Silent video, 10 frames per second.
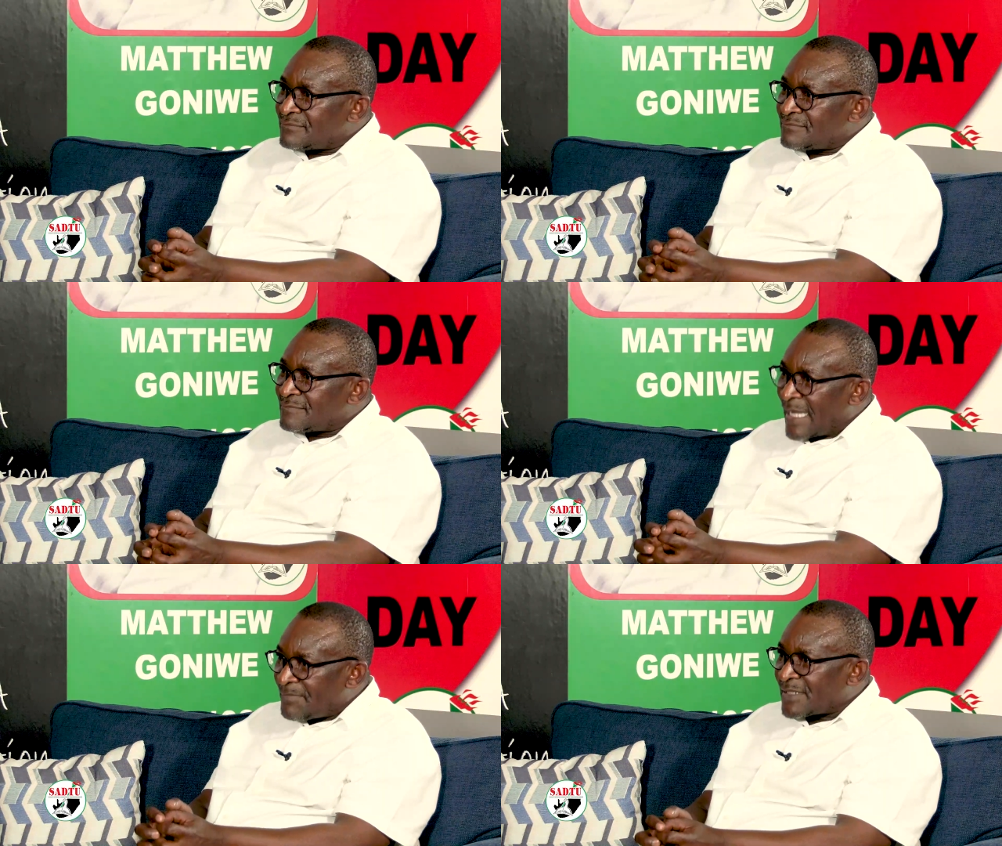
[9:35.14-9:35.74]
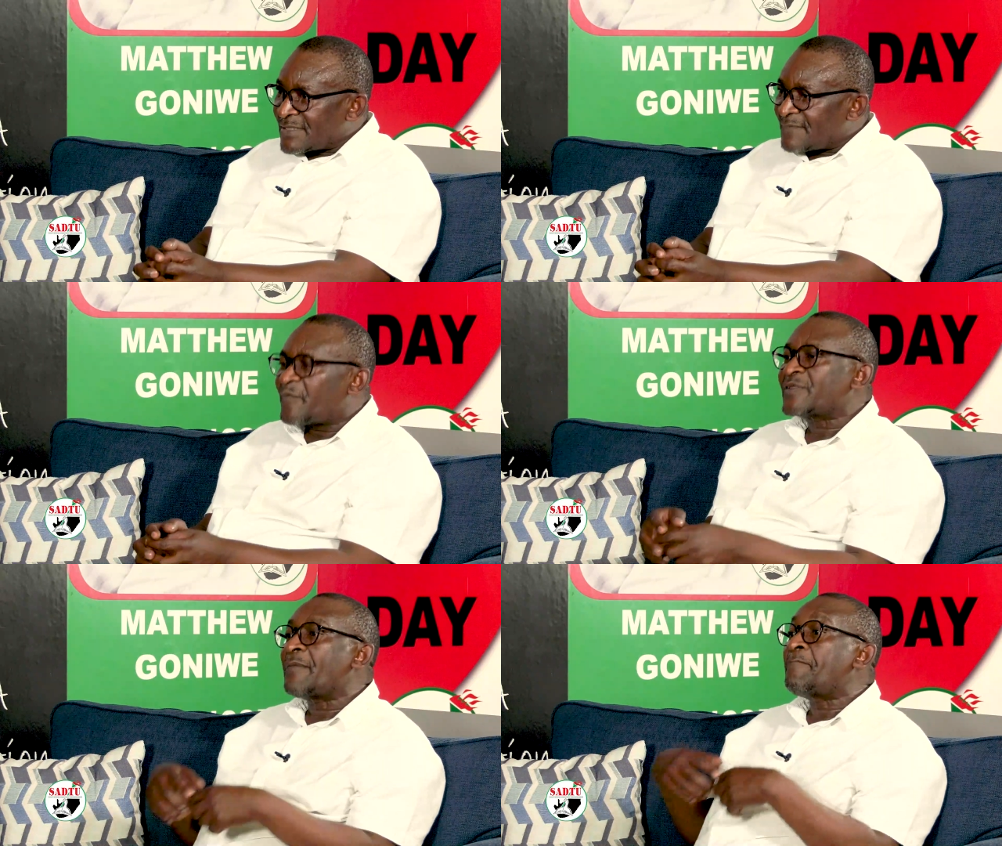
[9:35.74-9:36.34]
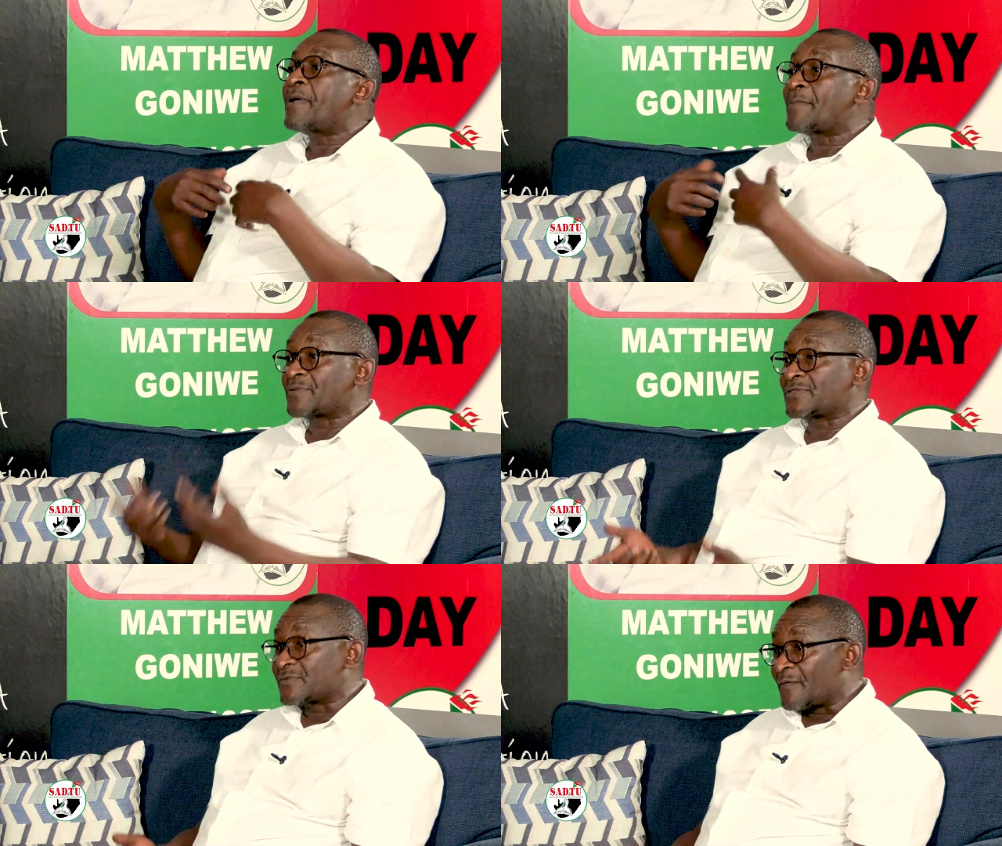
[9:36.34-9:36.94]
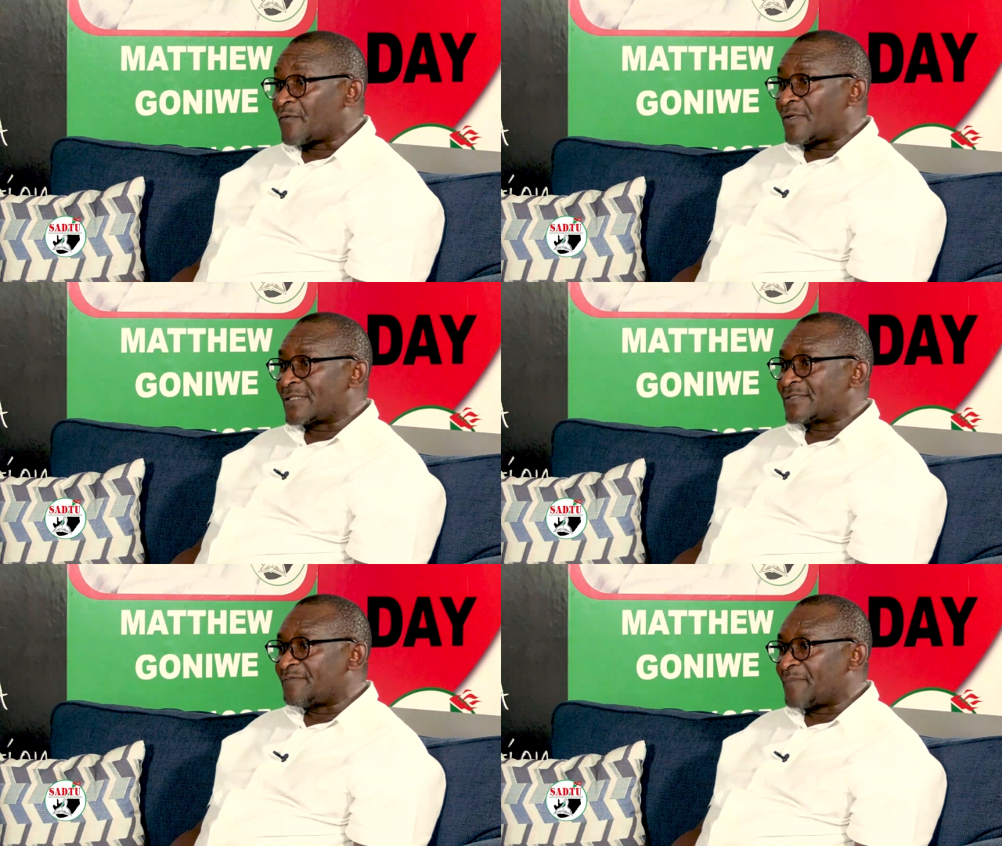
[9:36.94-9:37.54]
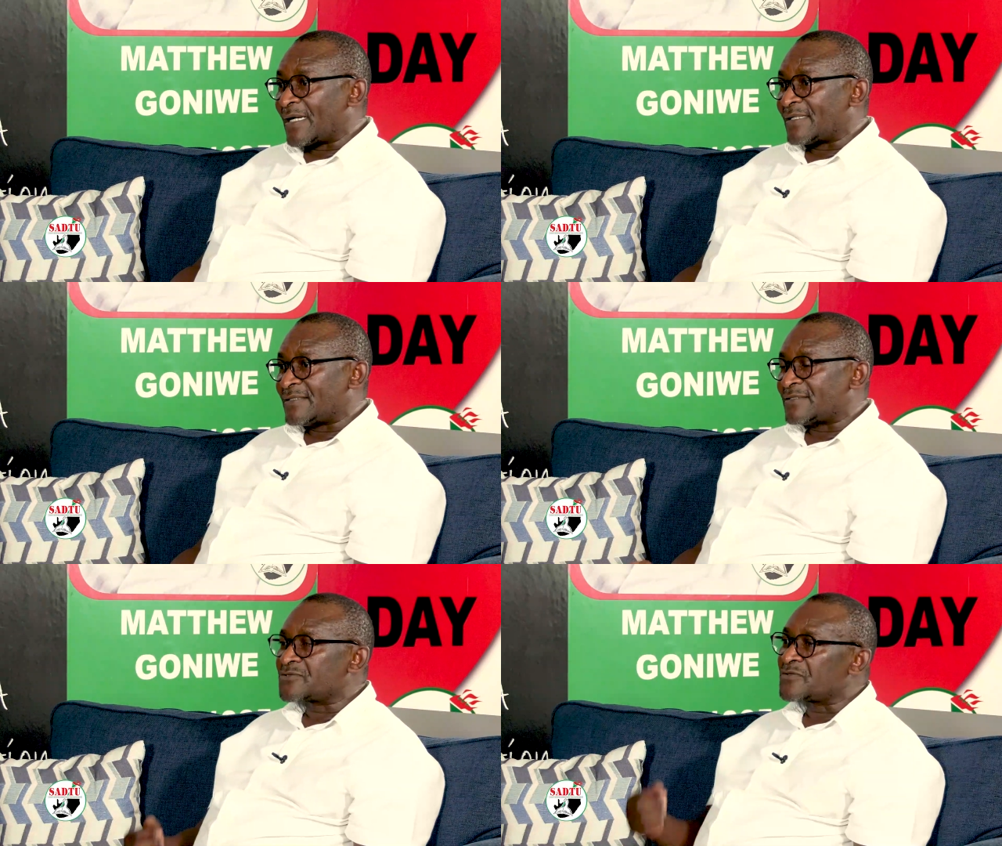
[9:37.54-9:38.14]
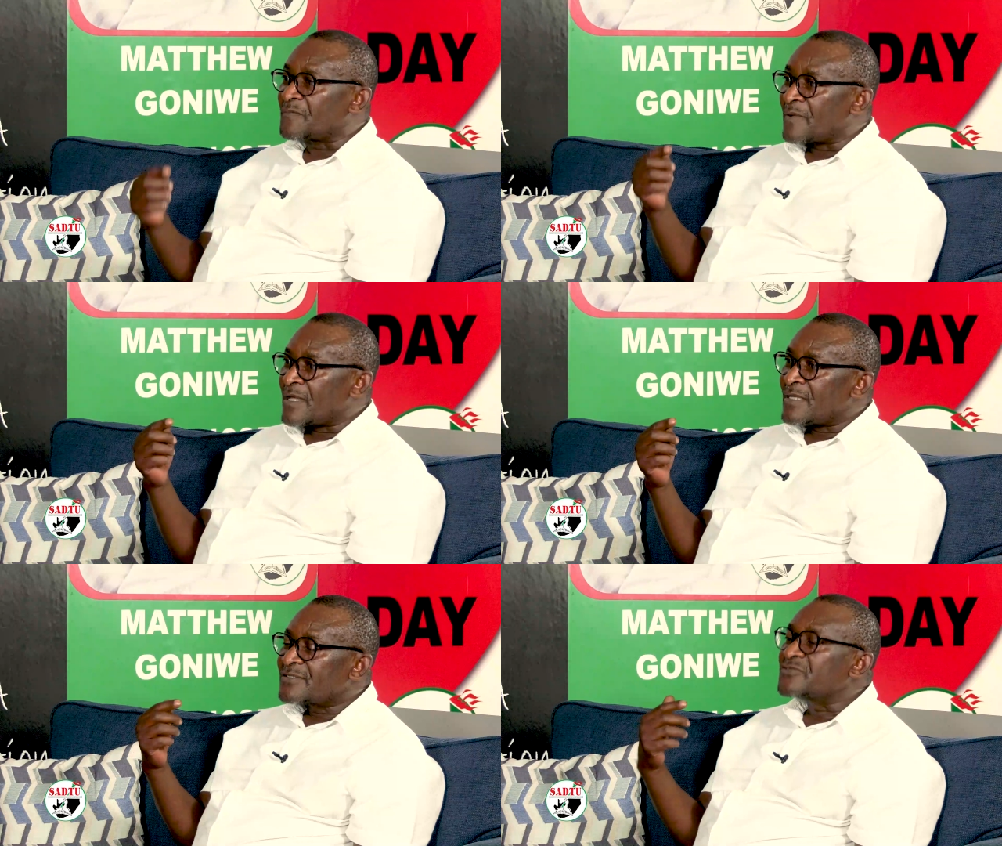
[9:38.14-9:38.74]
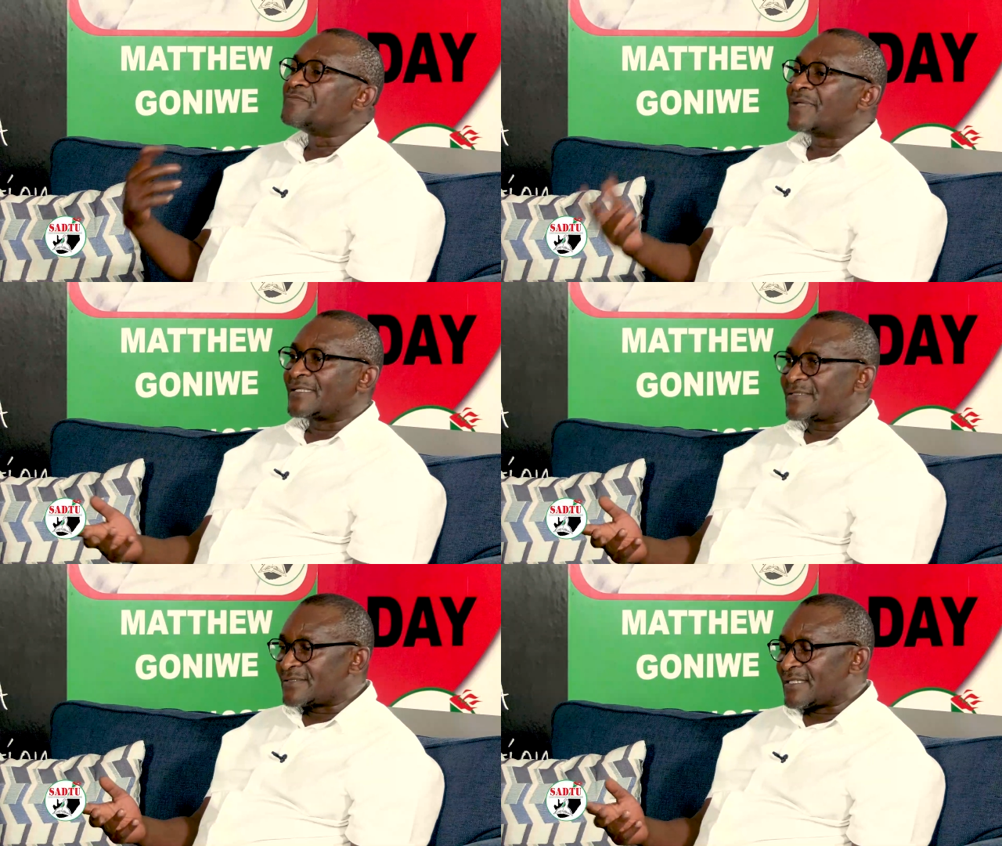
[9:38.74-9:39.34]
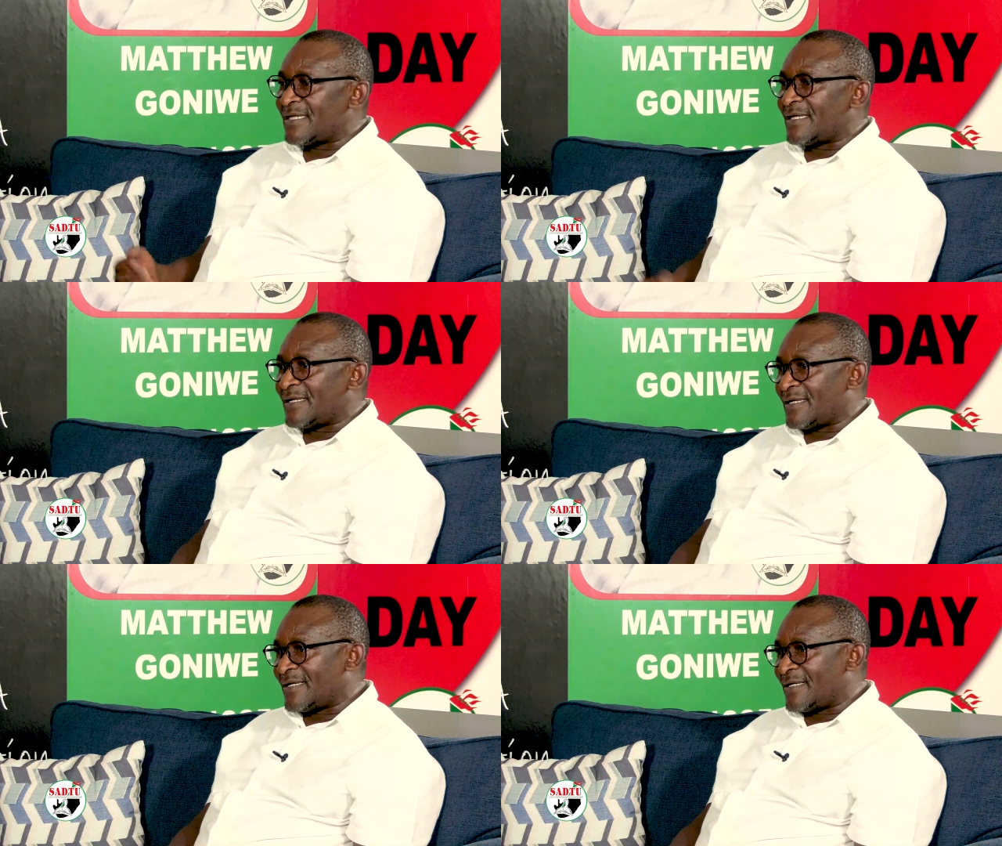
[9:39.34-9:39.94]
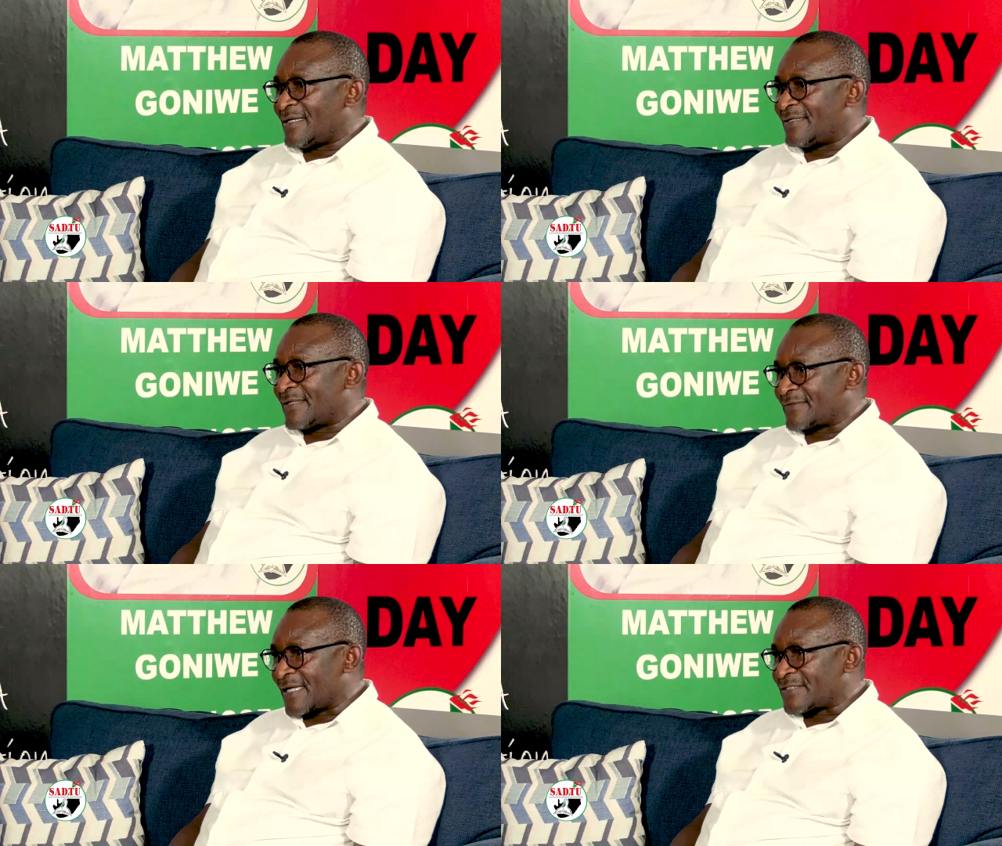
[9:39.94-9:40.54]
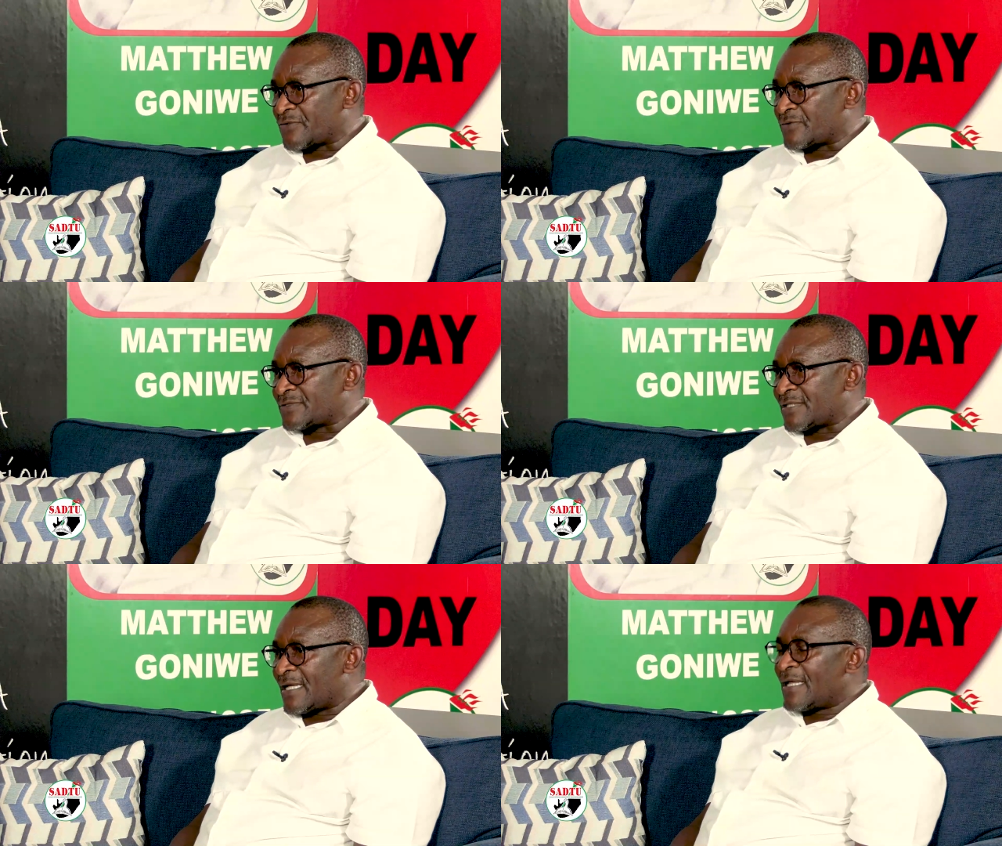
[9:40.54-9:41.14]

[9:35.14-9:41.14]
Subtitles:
membership for the purposes of collective bargaining to meet the threshold.